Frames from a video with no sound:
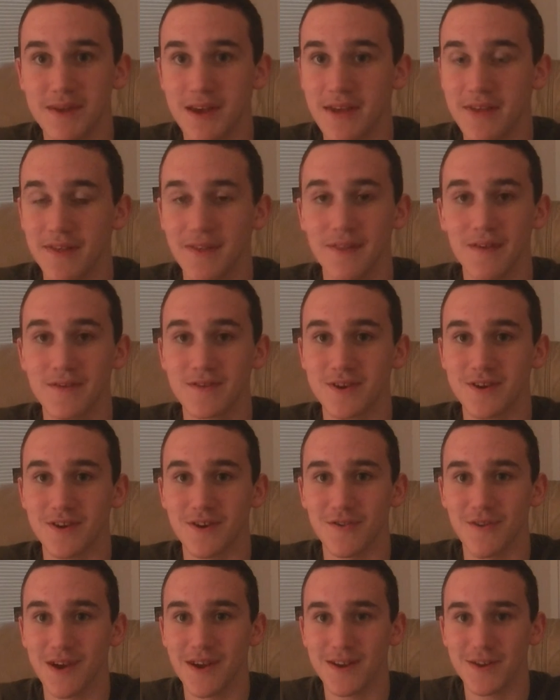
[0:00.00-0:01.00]
That was a
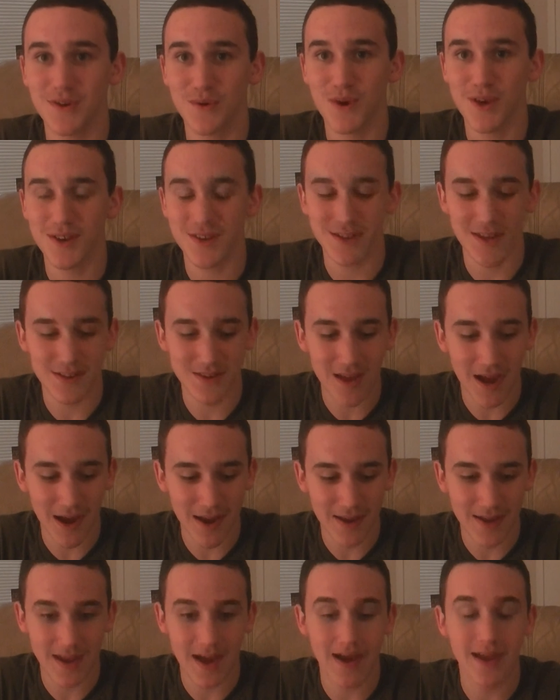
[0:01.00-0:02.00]
great twist, and
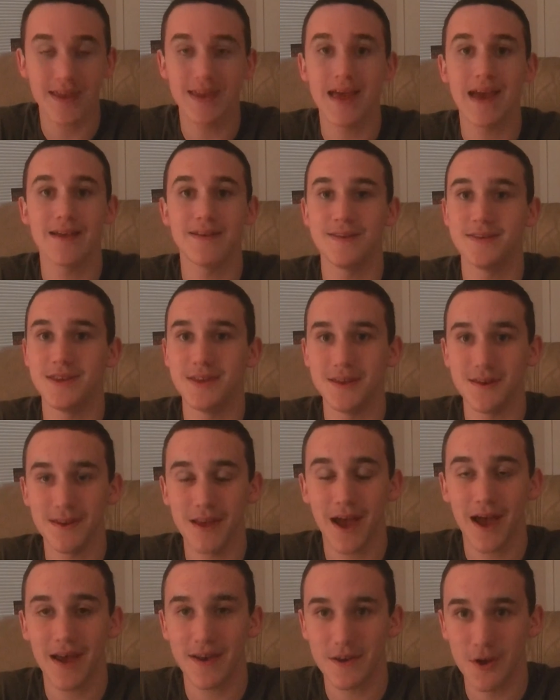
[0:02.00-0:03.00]
I did
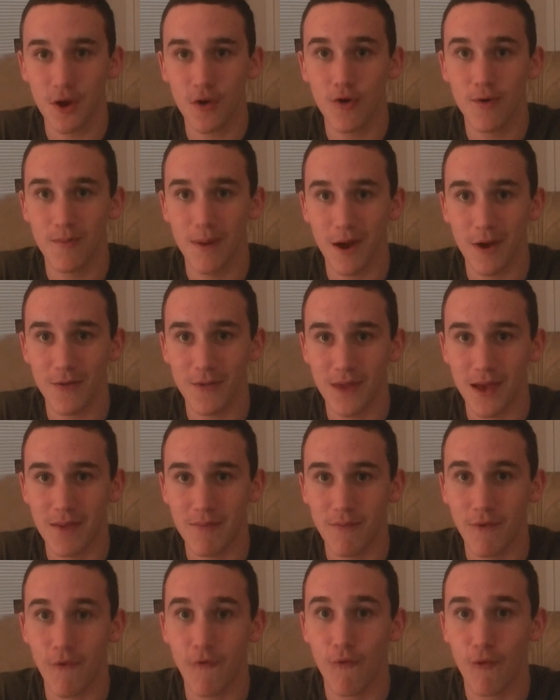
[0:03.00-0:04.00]
not know about
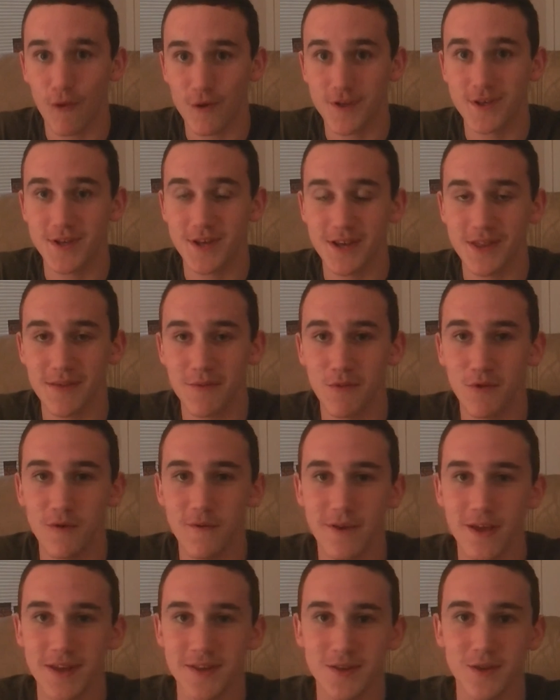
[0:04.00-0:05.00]
that before seeing the
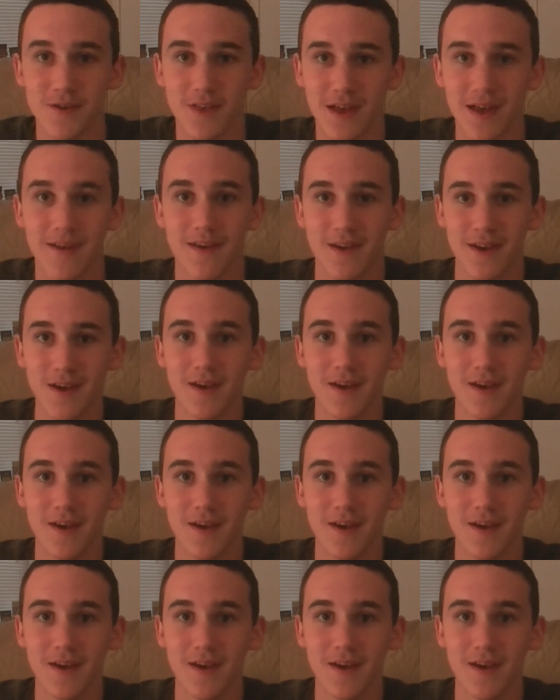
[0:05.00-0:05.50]
movie, and so that,